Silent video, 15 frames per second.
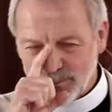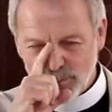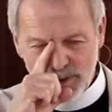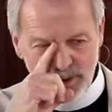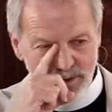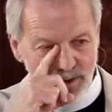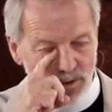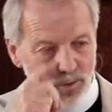But
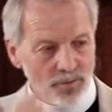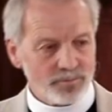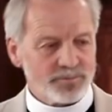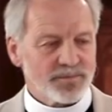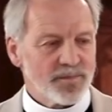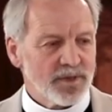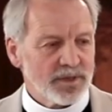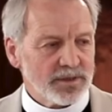you know,
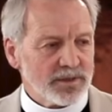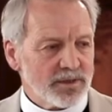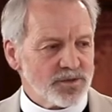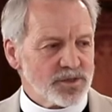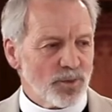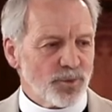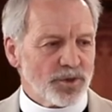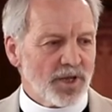
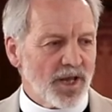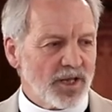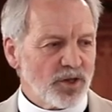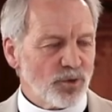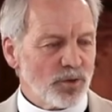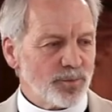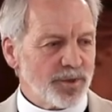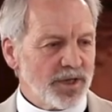someone like
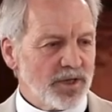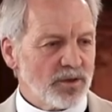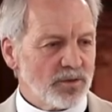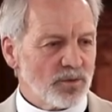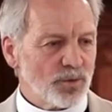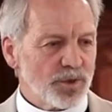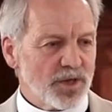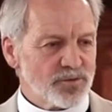you and me
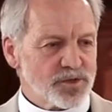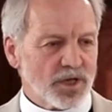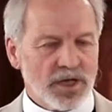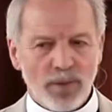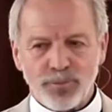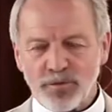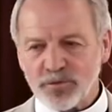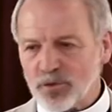who gives a
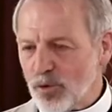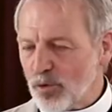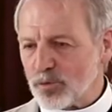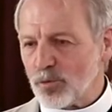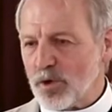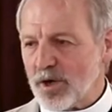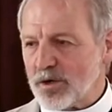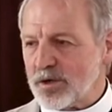cup of cold
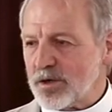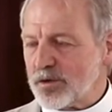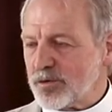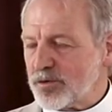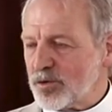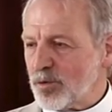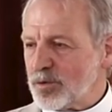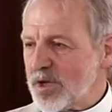water
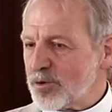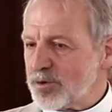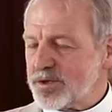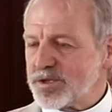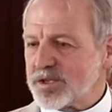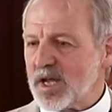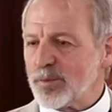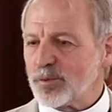to another
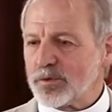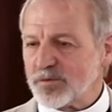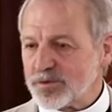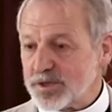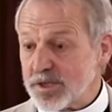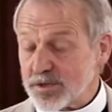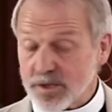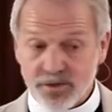disciple of
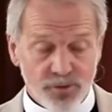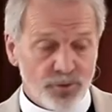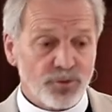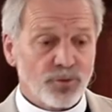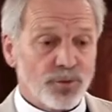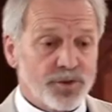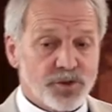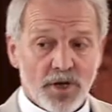Jesus or
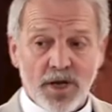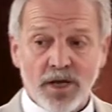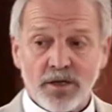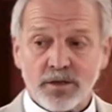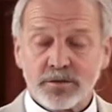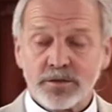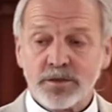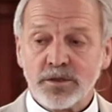to a
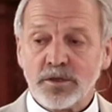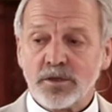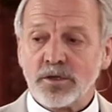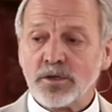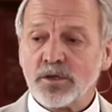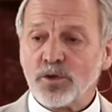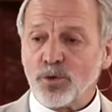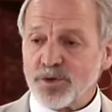child,
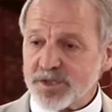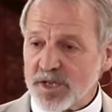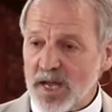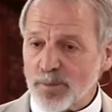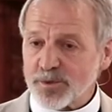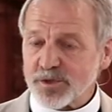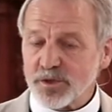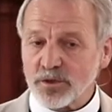who
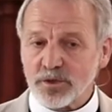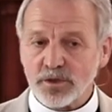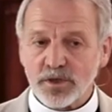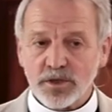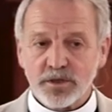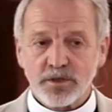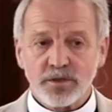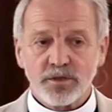stops to
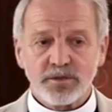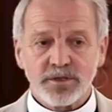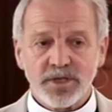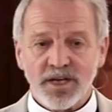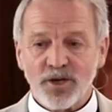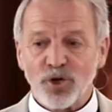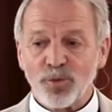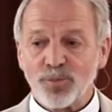look, to
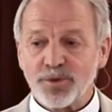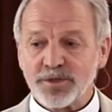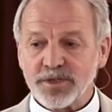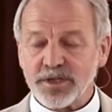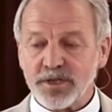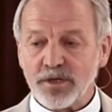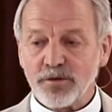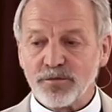help, to
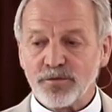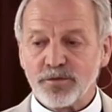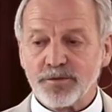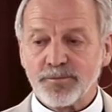give,